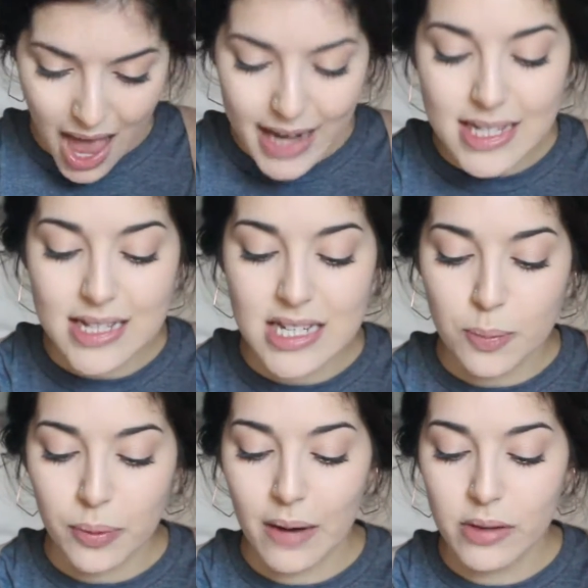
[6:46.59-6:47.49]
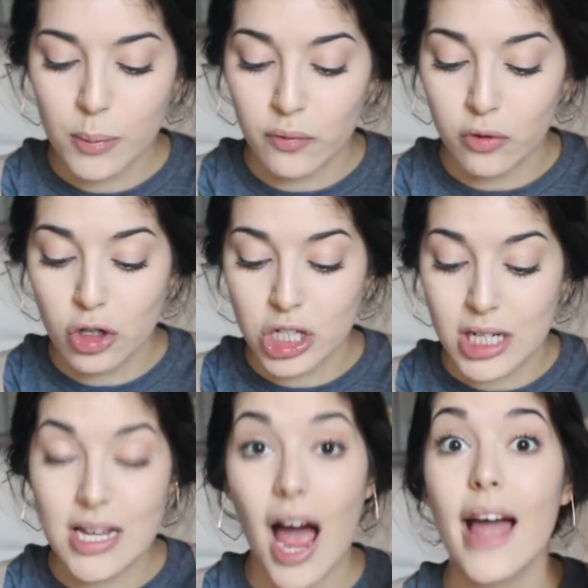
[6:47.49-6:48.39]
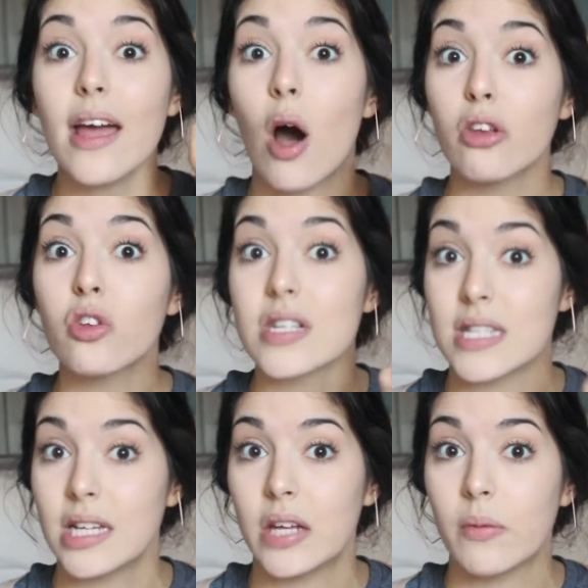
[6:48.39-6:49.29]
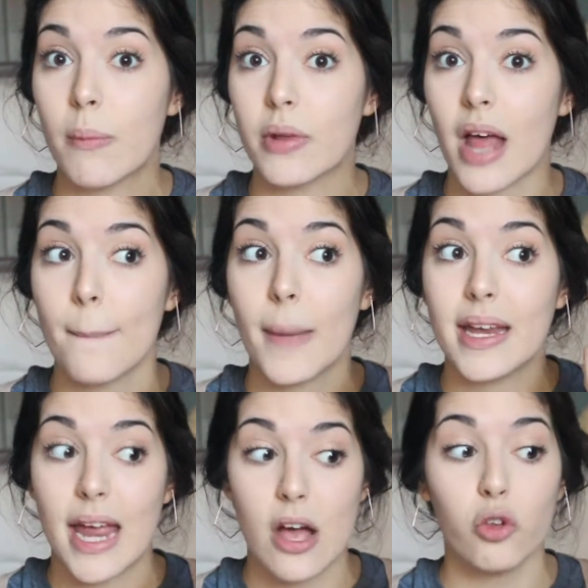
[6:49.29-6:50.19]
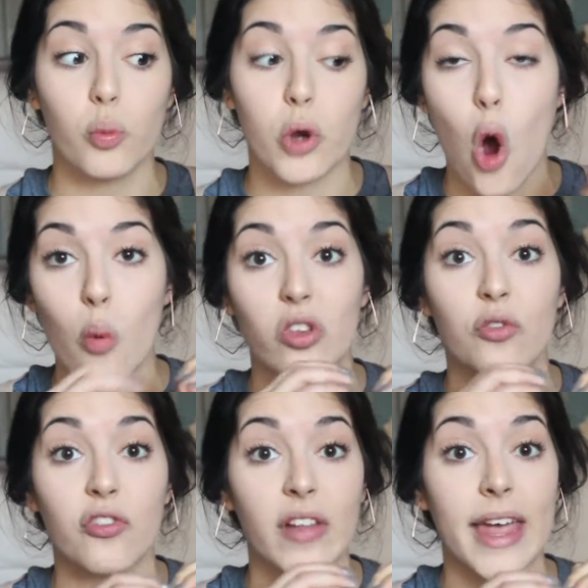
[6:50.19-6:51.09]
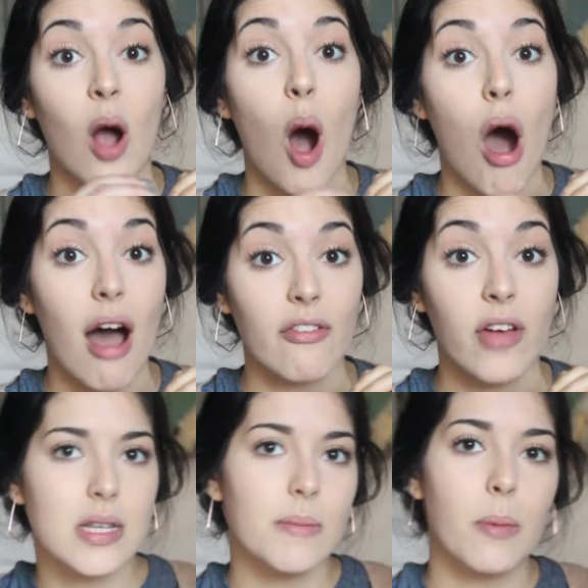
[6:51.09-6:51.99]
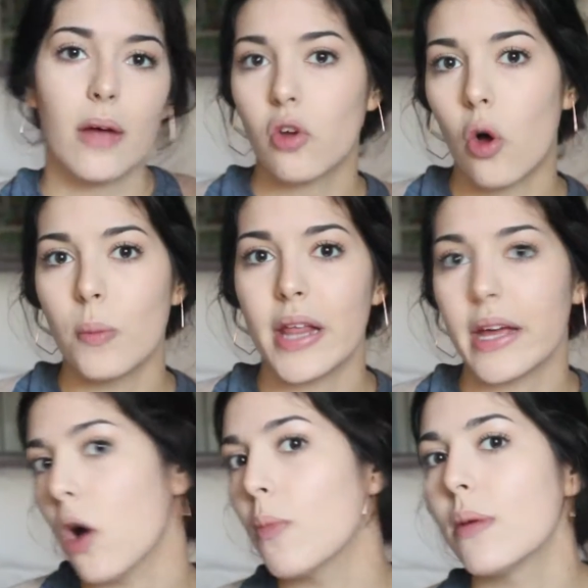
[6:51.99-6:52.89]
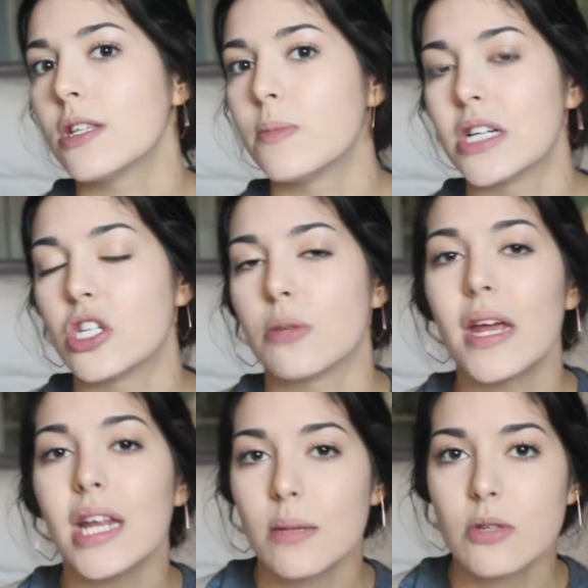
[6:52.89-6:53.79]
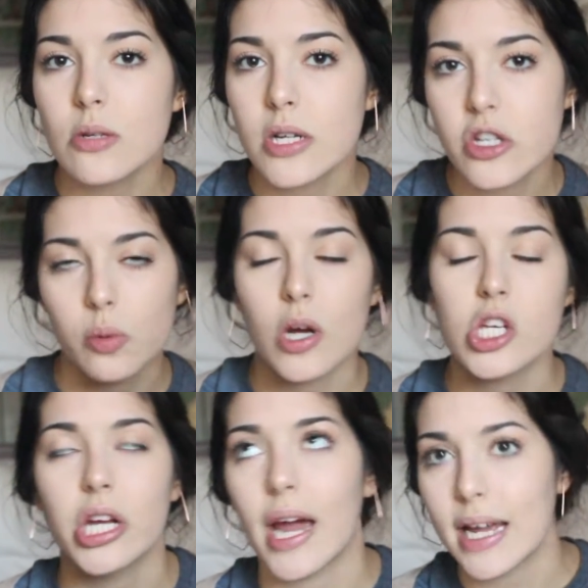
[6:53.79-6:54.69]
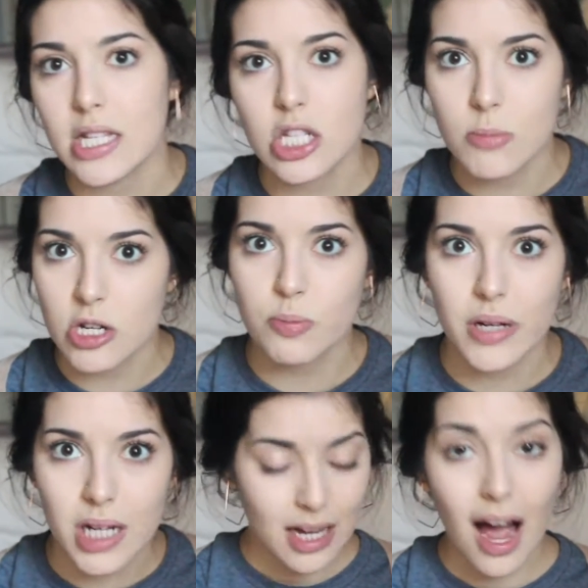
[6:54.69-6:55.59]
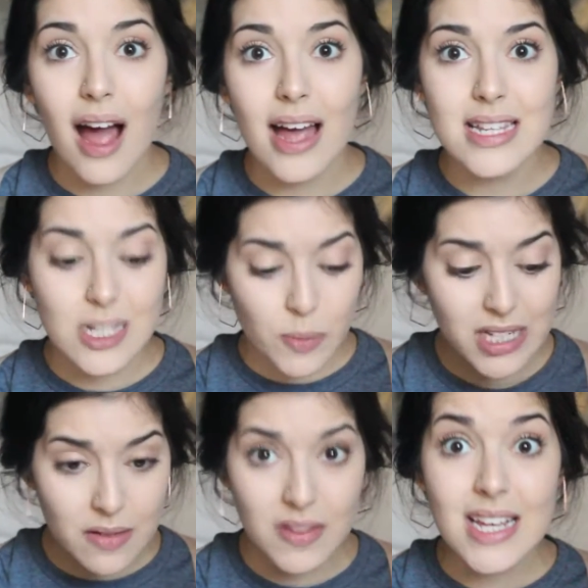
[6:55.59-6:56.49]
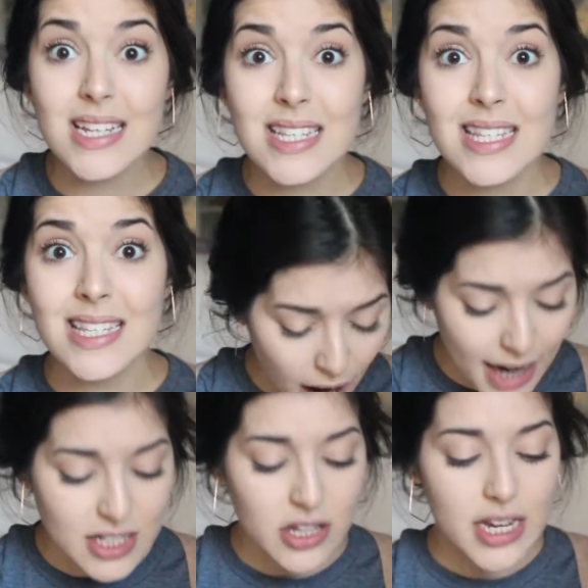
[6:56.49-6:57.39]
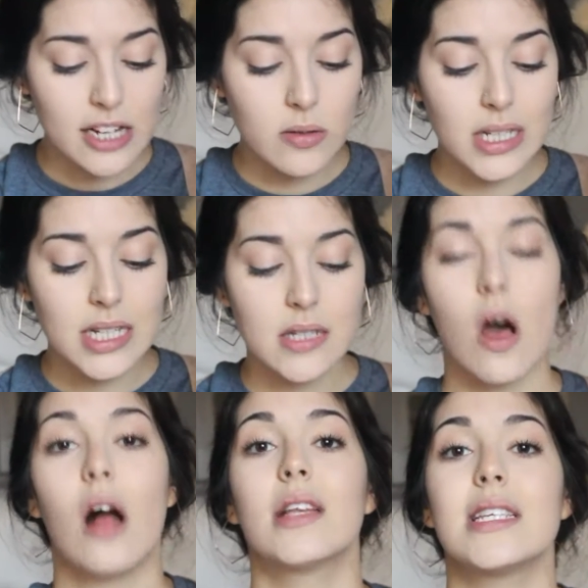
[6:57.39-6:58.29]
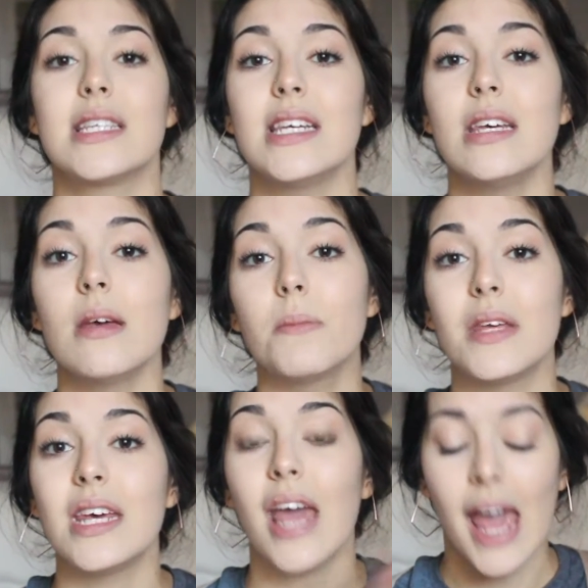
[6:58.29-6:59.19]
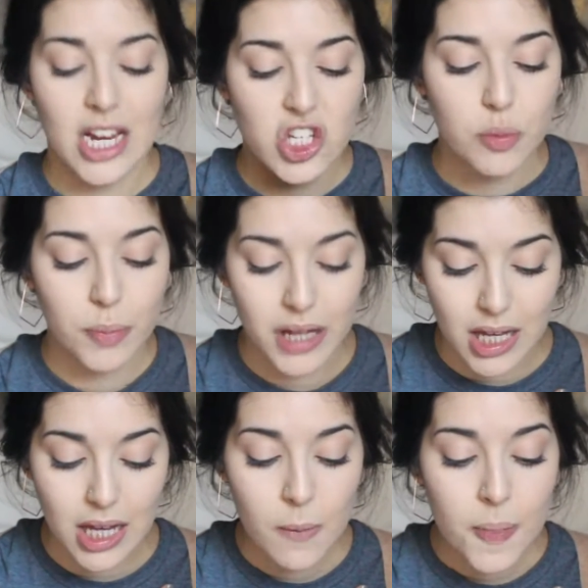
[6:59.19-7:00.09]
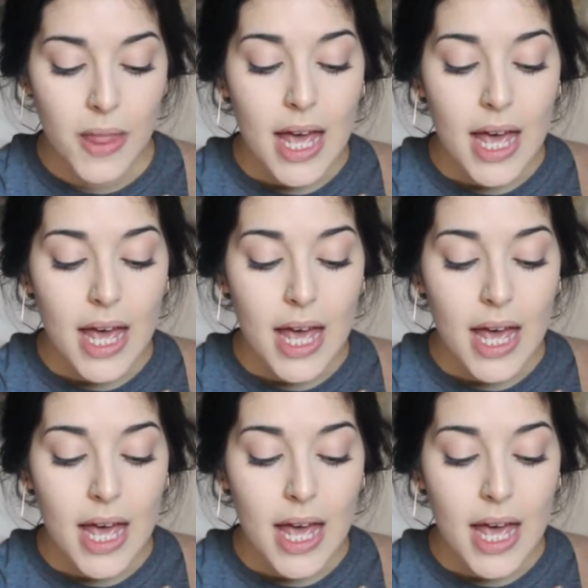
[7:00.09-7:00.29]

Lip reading: And it says it deprives them of nutrients. I also distinctly remember that my nails would always flake off. Some people have told me like, oh, maybe it's because you're painting them too much, you're washing your hands too much. But guys, it's because of this. All right, so the next one is called TPHP.